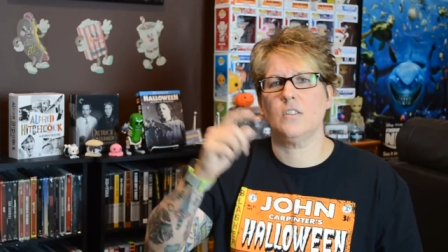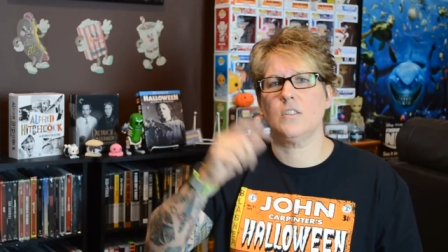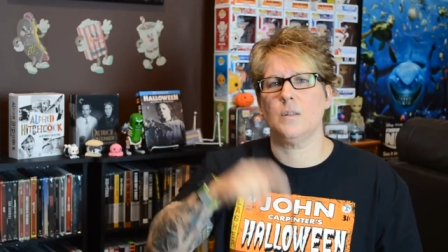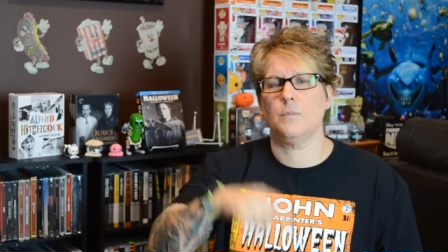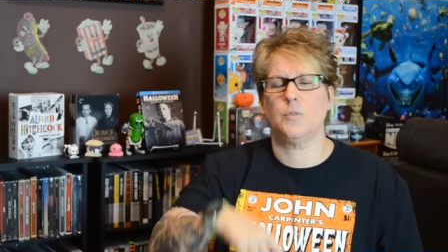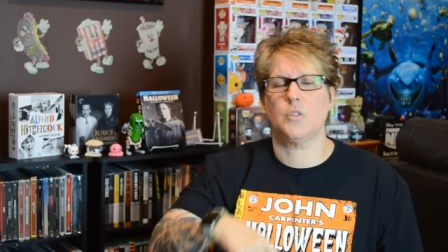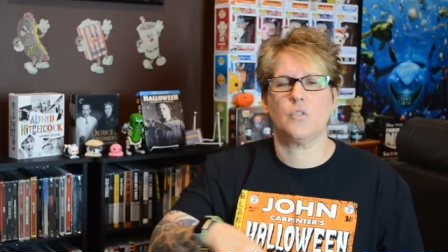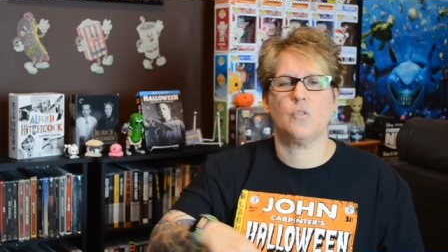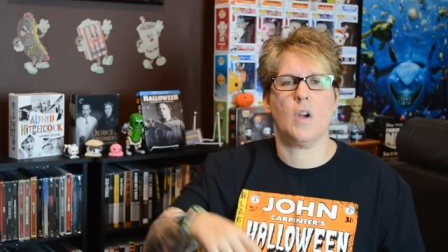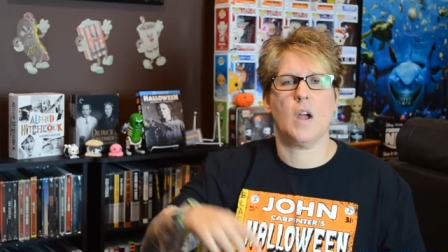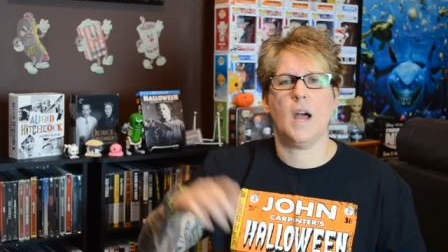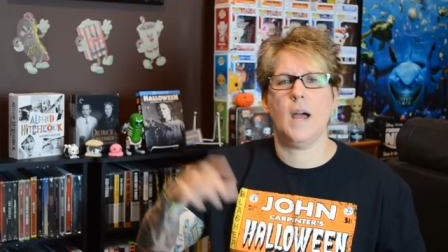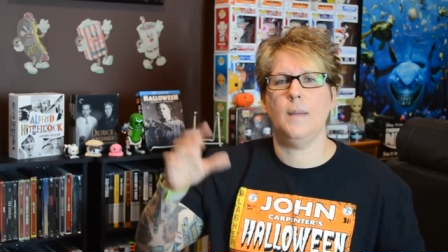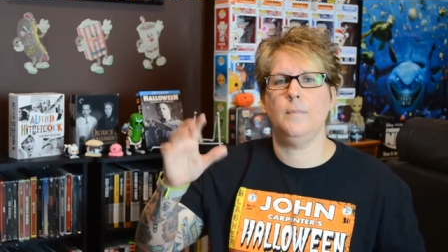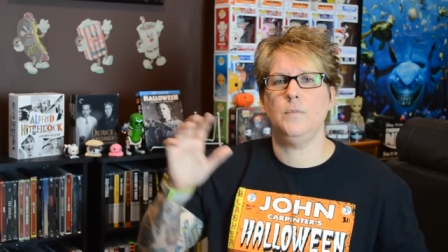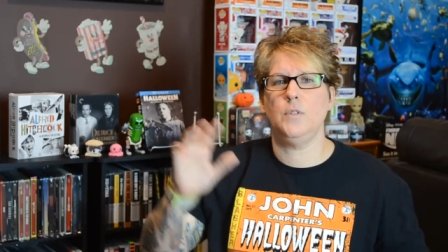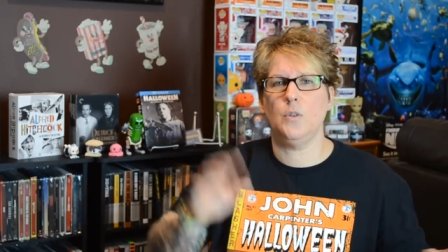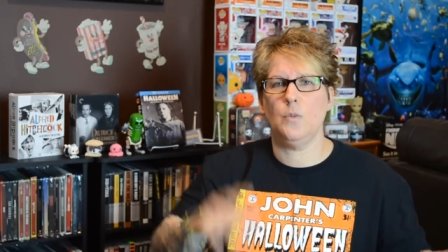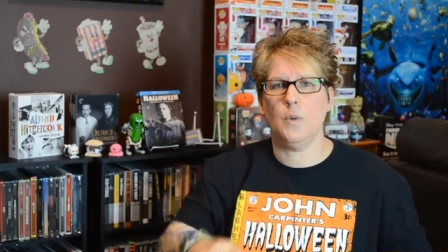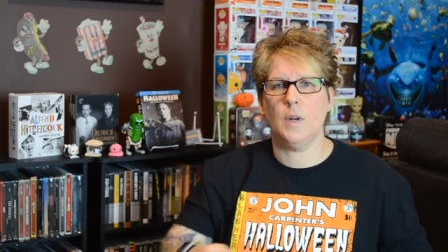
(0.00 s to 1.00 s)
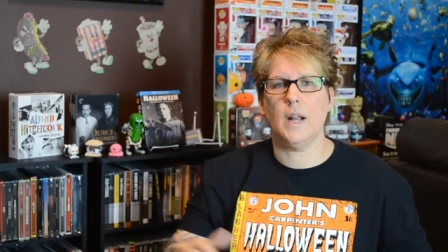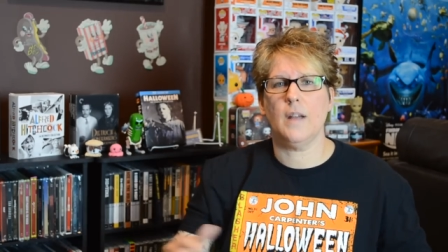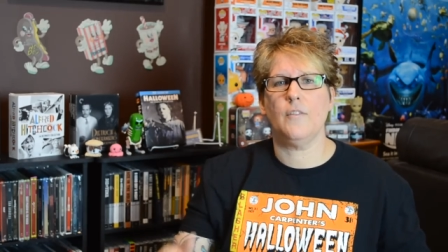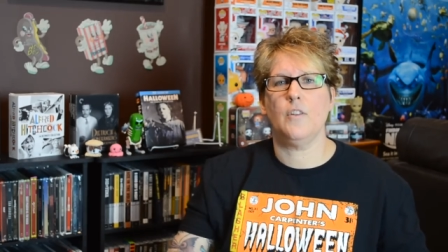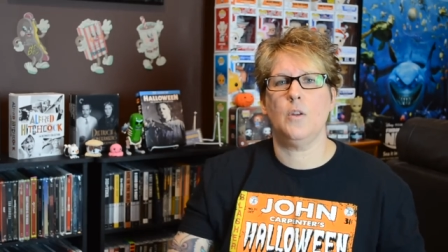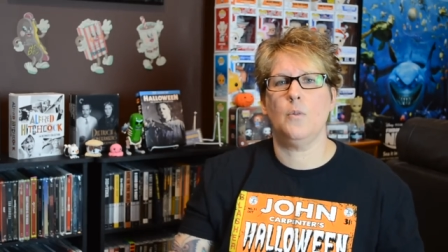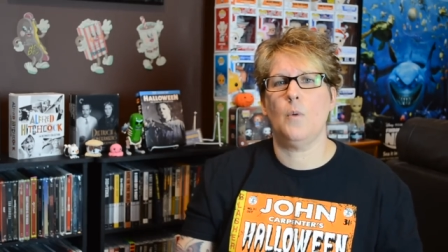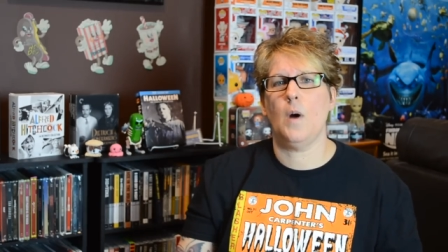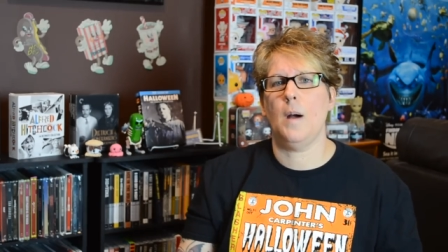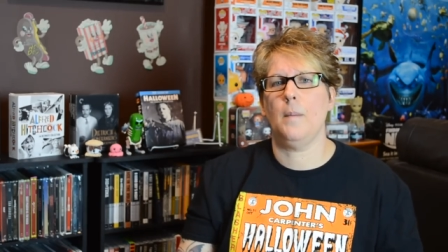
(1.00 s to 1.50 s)
subscribe, do whatever
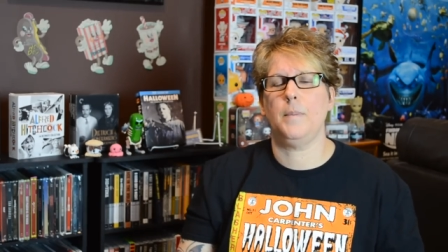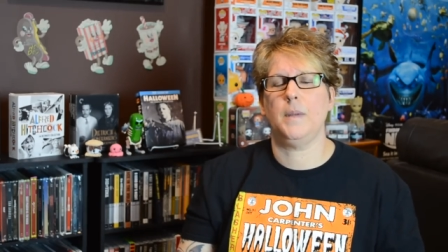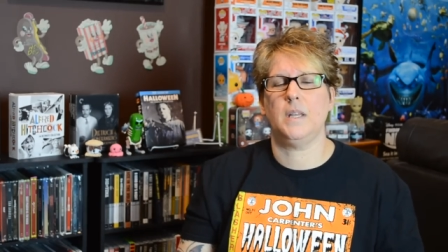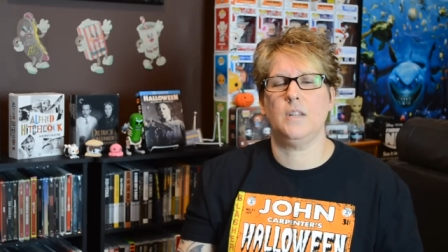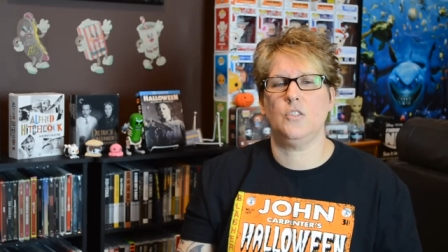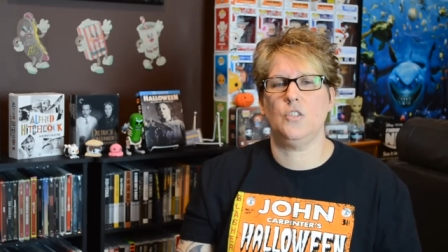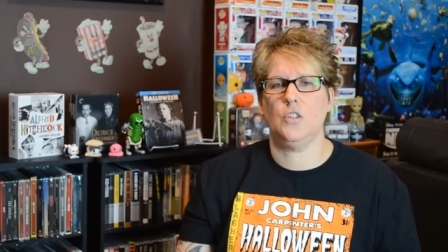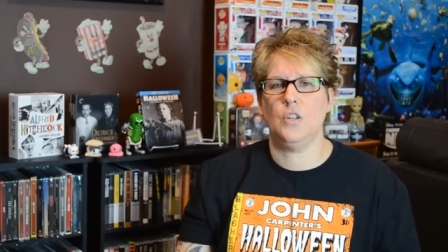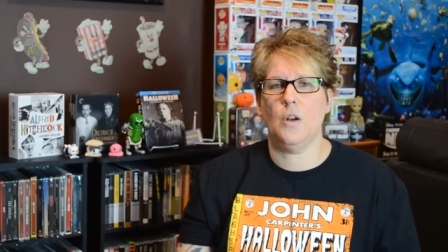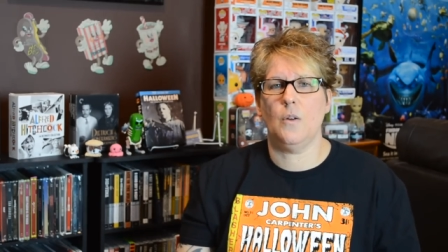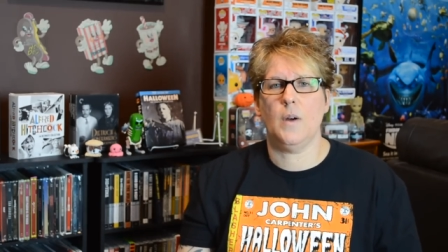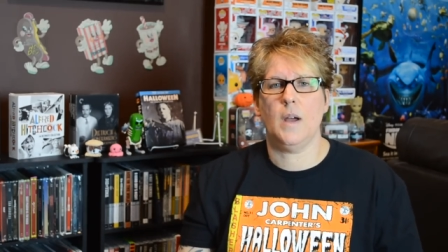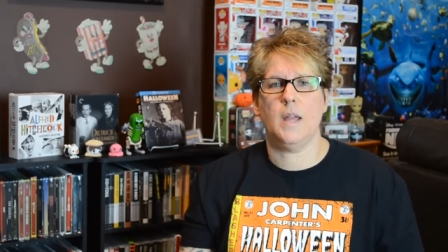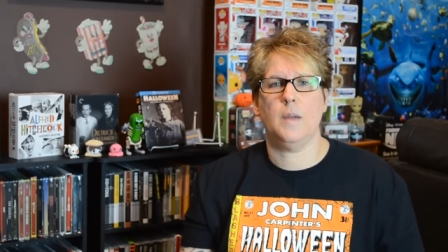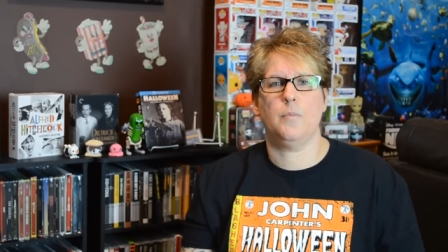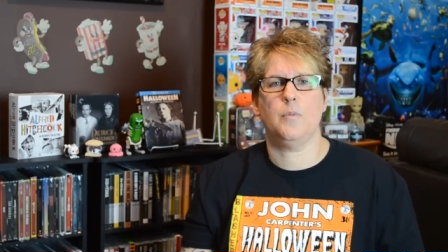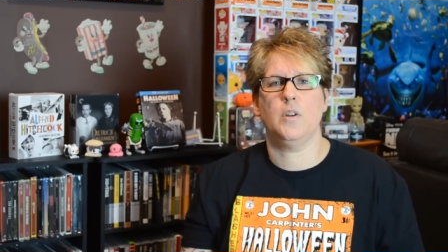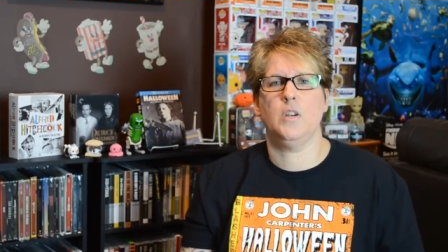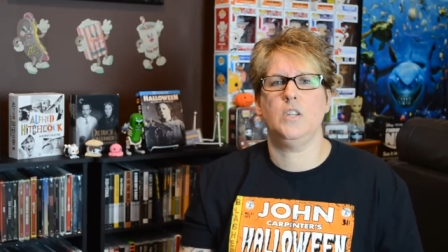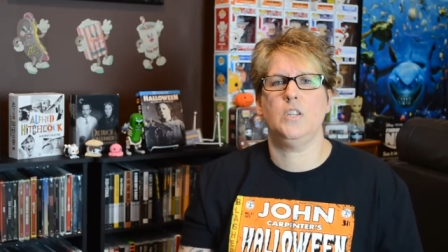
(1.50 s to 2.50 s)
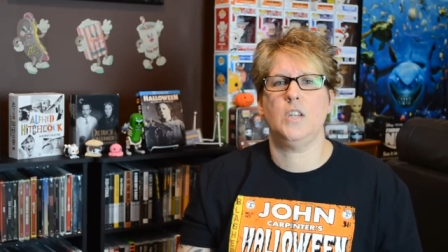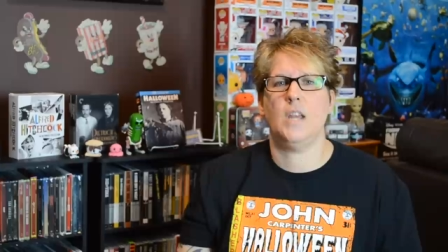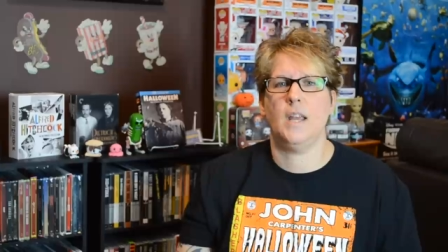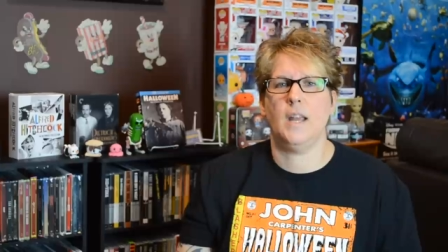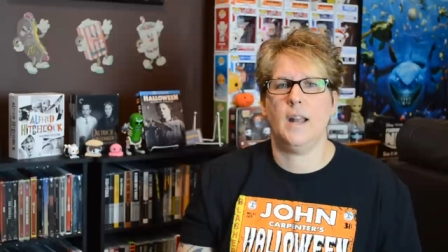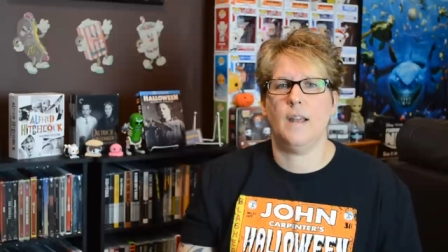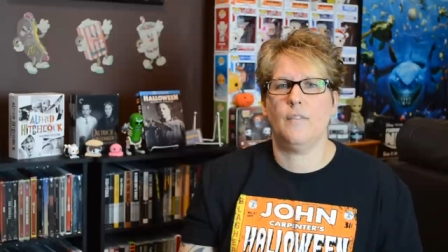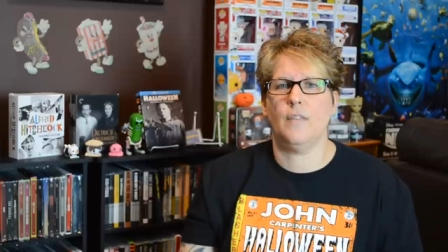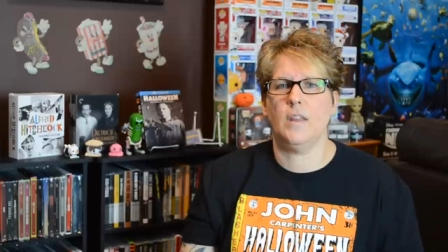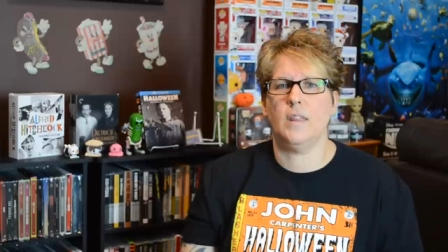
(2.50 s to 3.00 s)
you want, because you know I
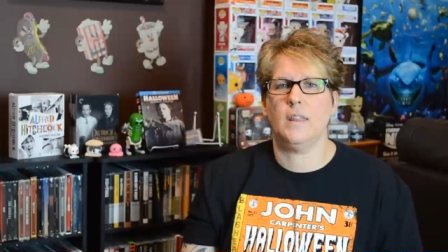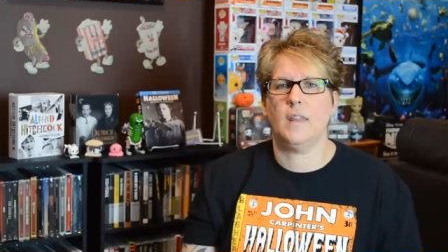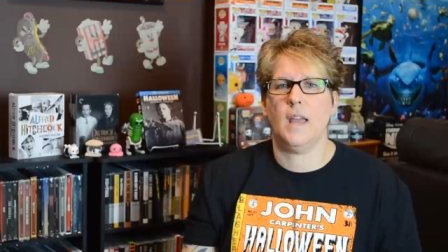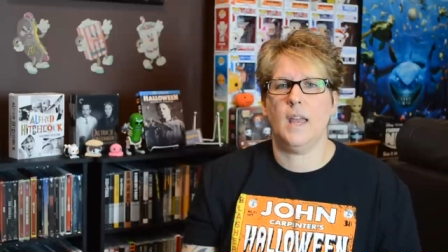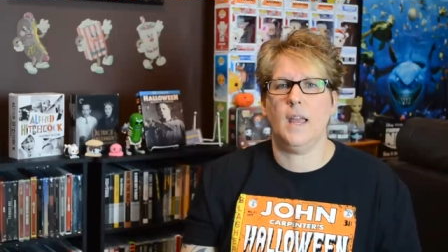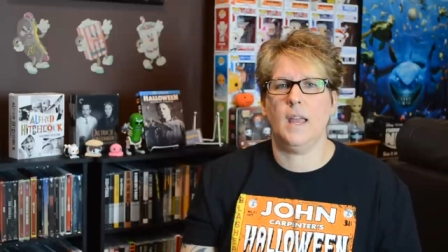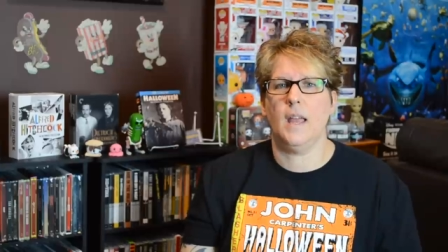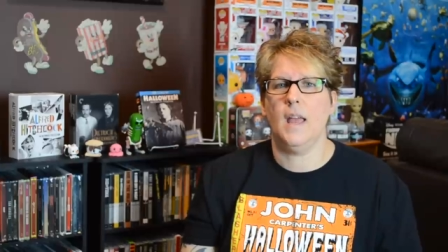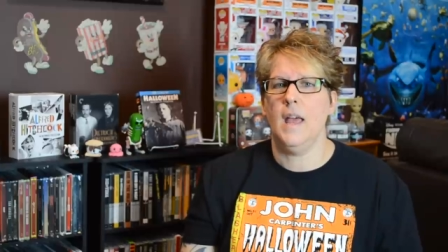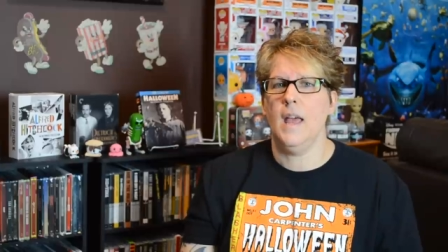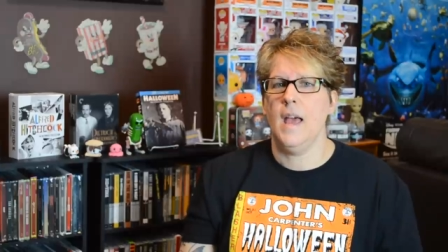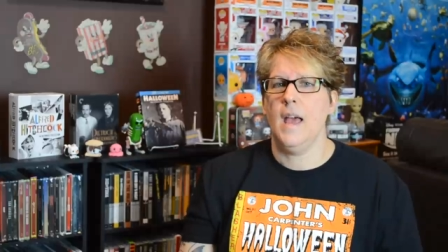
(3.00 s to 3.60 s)
appreciate everything.